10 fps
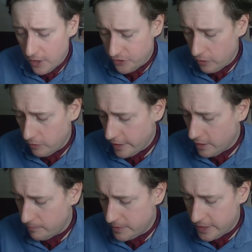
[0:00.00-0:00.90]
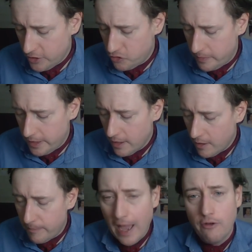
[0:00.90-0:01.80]
So they can be seen to be
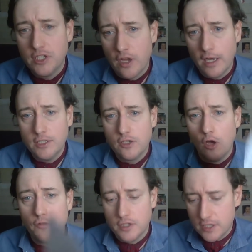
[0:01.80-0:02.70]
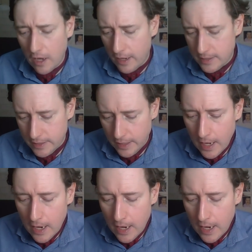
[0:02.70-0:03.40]
parasites of society.